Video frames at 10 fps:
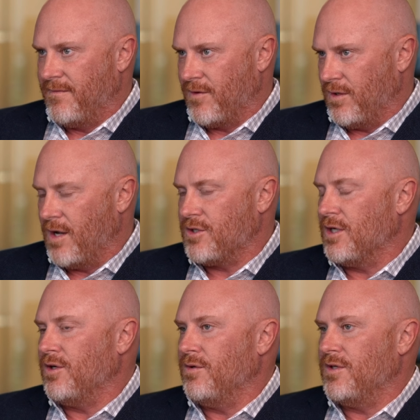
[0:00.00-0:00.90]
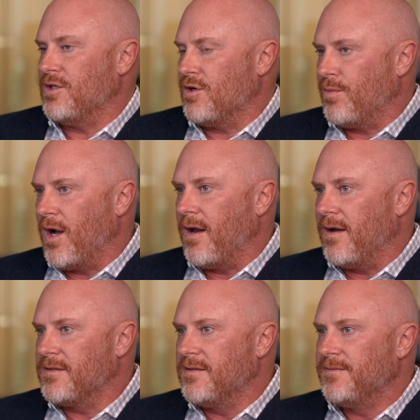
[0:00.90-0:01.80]
for launching new digital
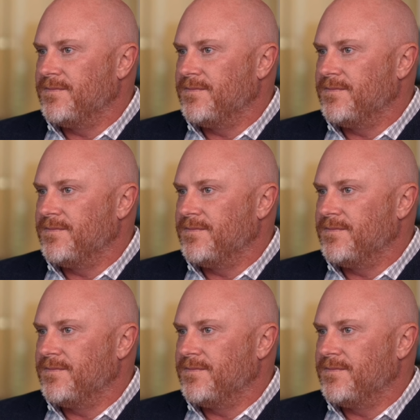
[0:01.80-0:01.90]
products.